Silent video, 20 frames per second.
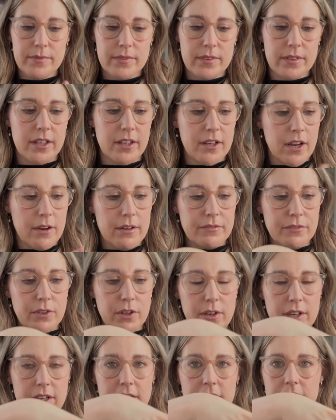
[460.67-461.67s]
you know, I've
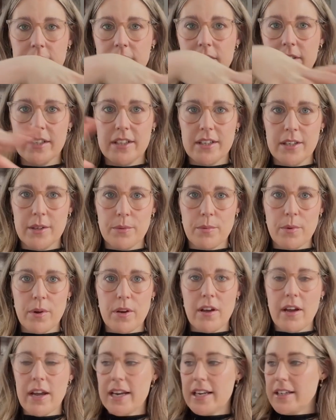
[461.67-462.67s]
got a 1
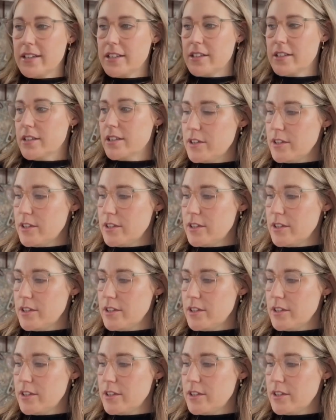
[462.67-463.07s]
island,